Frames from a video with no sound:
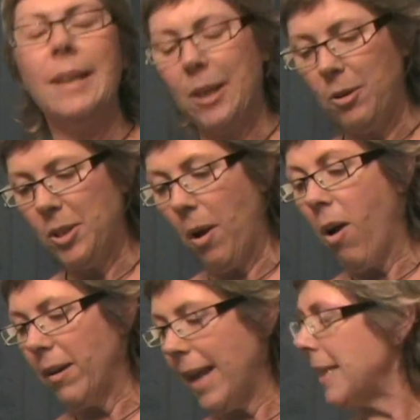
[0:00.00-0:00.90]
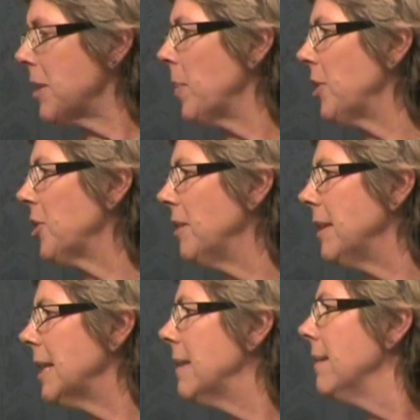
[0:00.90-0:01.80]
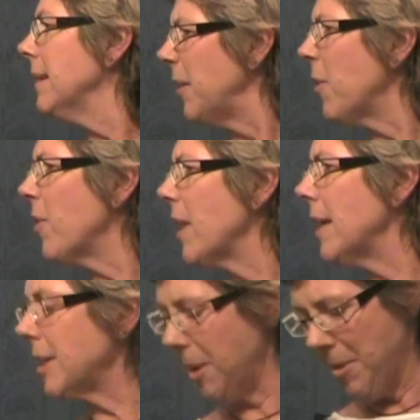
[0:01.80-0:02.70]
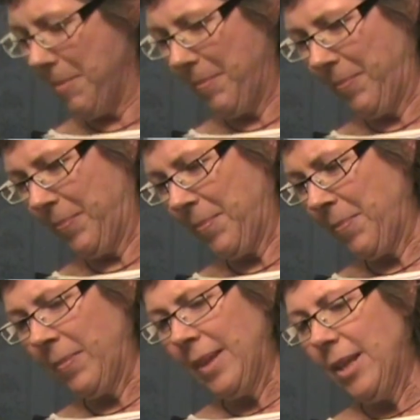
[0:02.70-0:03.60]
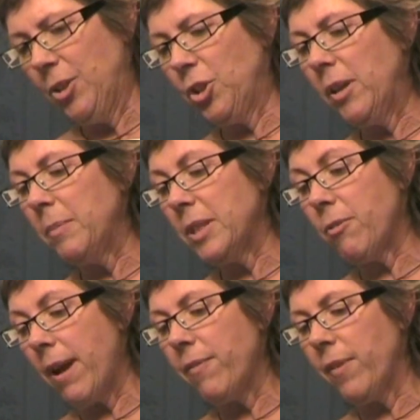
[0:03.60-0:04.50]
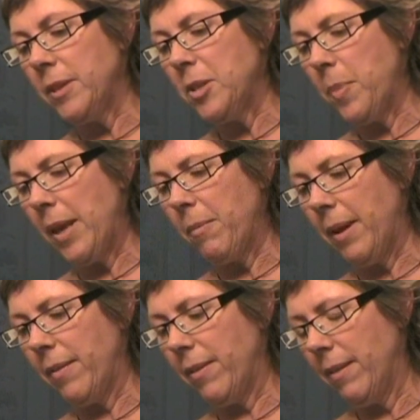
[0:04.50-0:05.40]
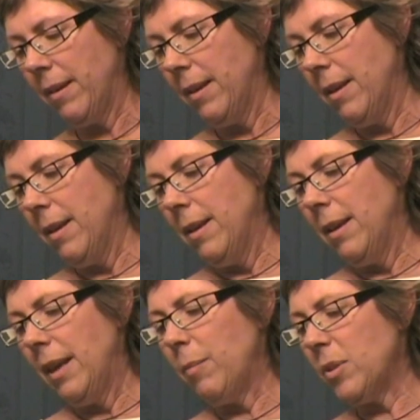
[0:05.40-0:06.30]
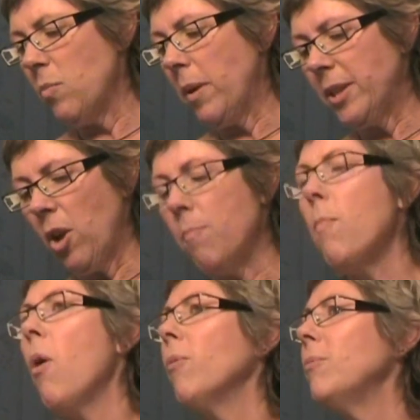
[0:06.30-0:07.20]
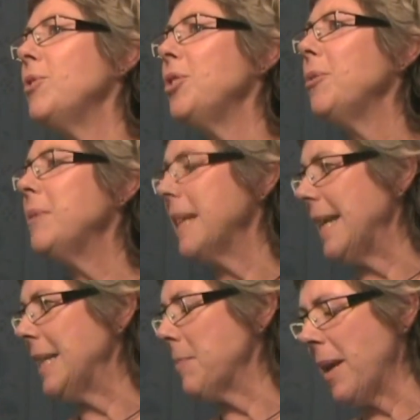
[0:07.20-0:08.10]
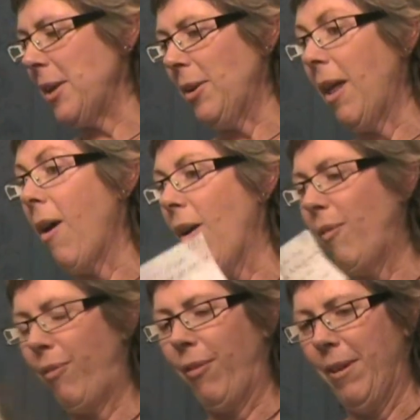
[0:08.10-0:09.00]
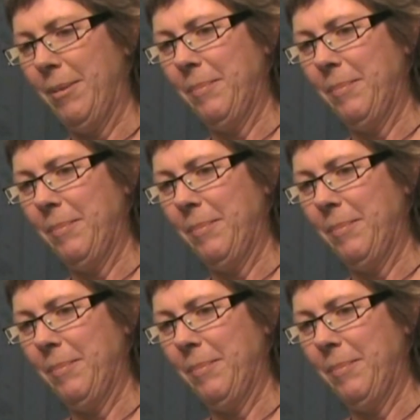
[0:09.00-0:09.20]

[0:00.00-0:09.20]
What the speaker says: and go to art exhibitions and the theatre. Julie was great fun to be with. It was almost her moral duty to make you laugh.